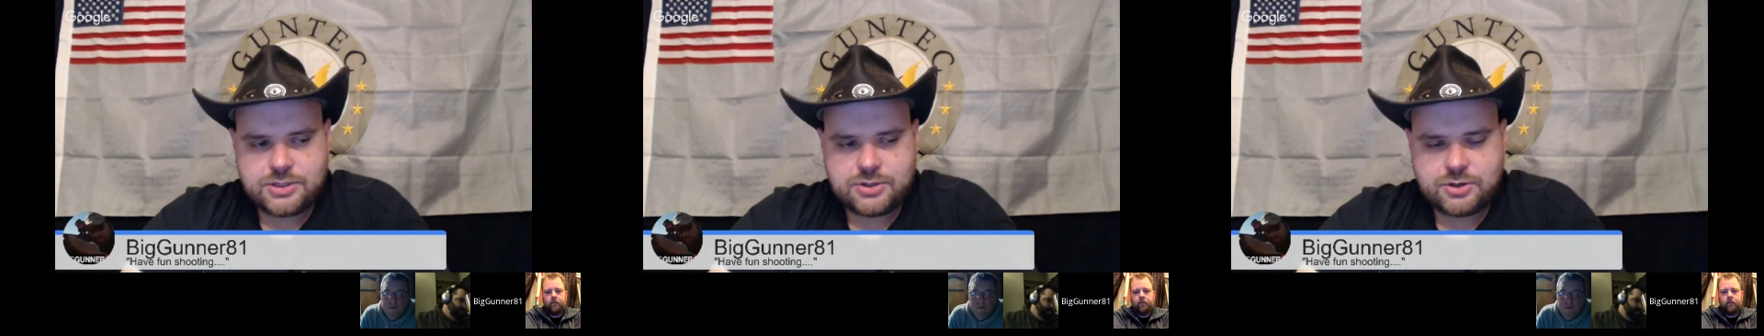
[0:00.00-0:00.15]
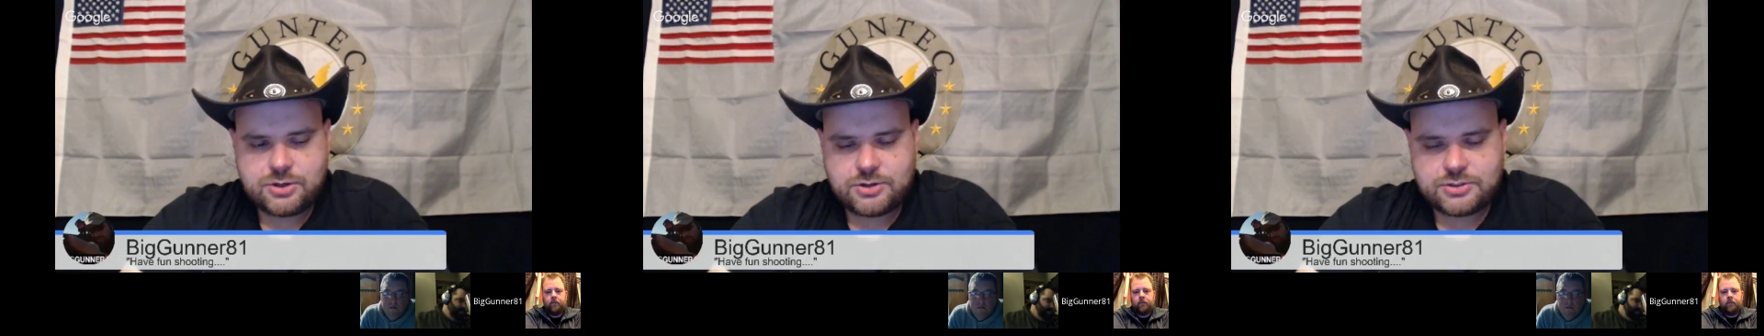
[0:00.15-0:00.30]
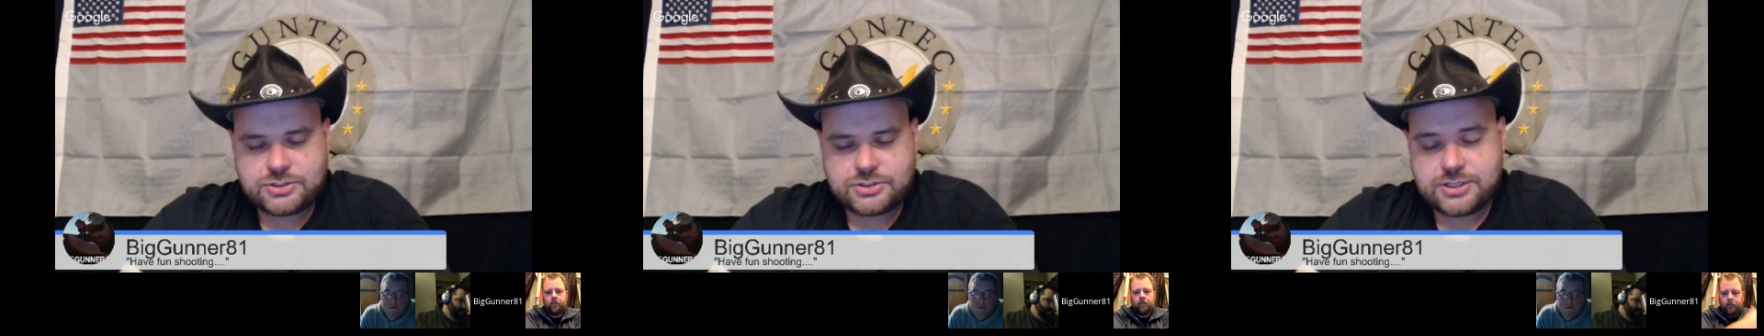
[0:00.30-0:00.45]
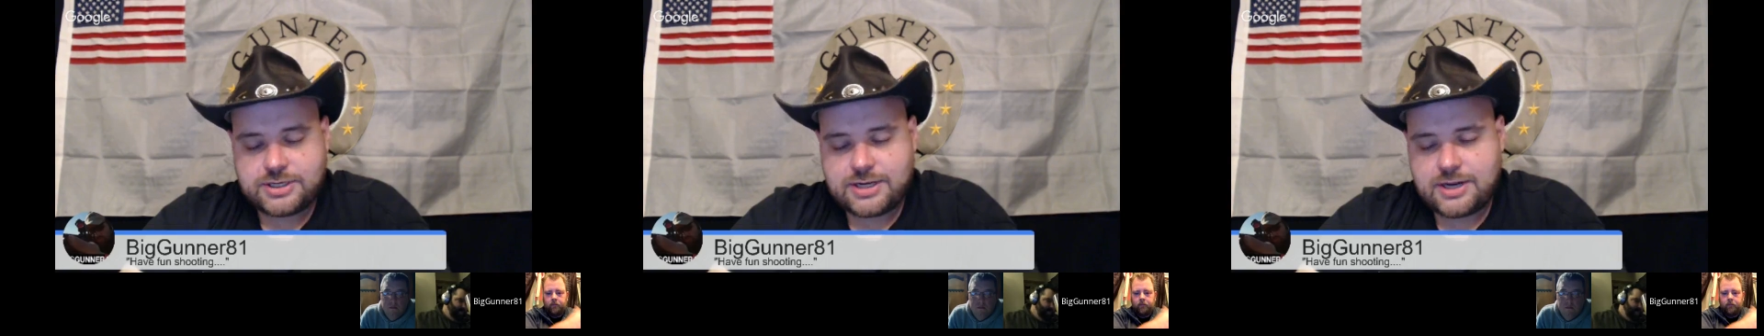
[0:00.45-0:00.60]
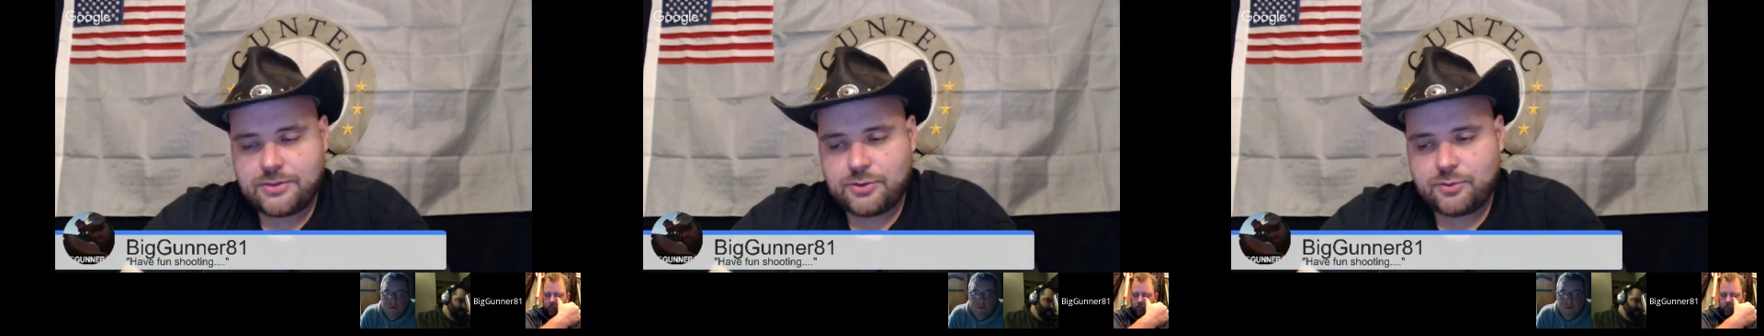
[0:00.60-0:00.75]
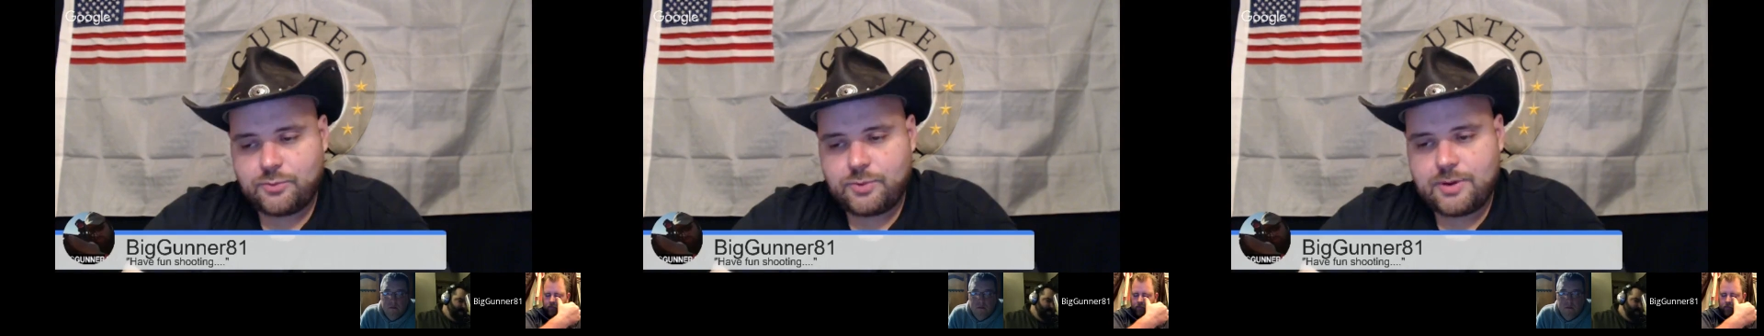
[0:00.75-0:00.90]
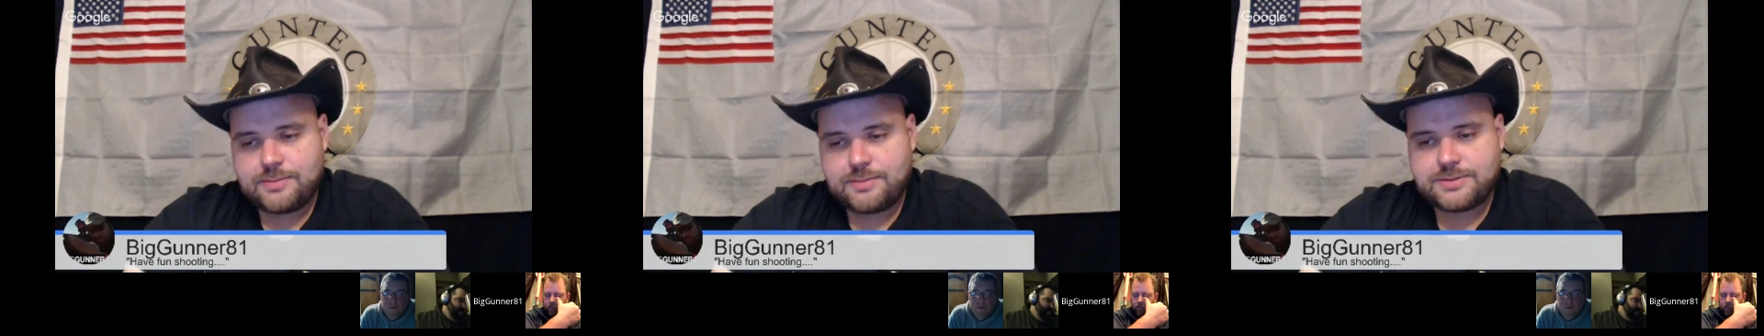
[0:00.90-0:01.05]
You can also check out the
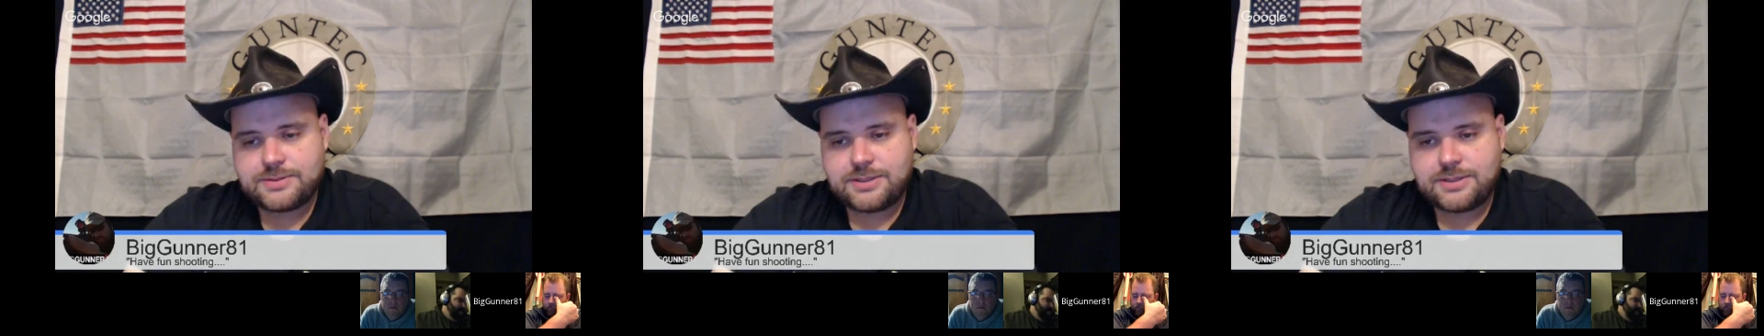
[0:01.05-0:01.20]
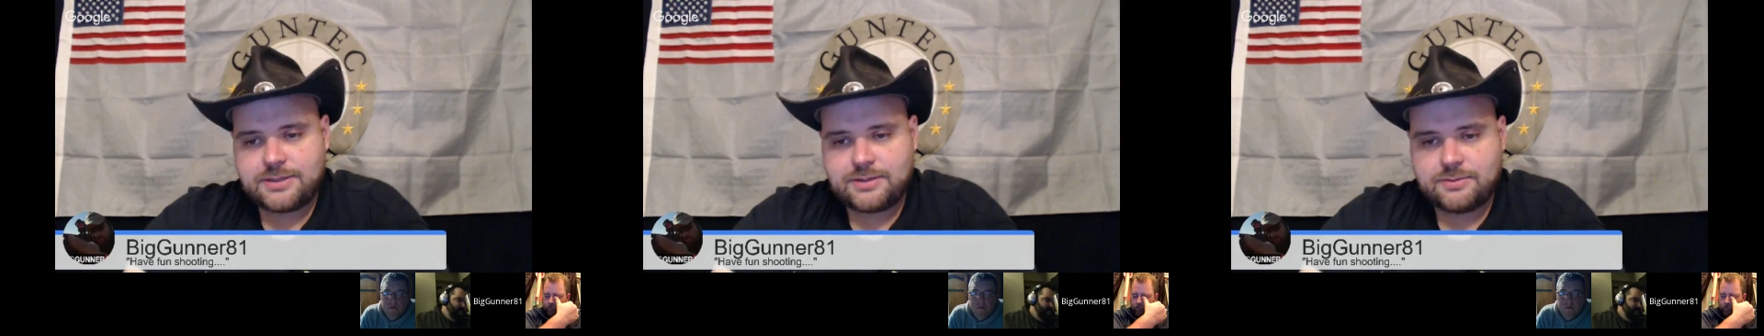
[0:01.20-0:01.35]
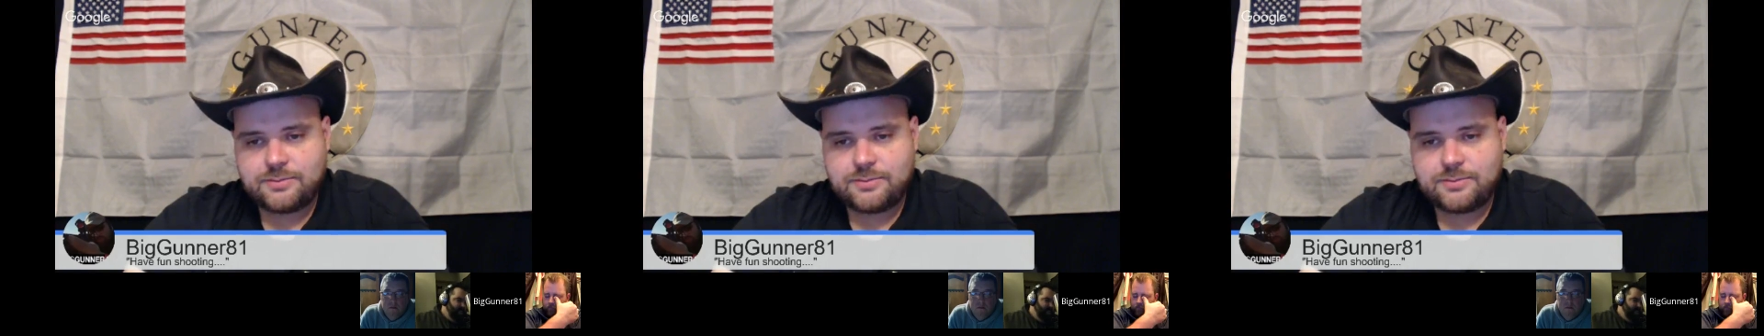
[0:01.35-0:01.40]
website,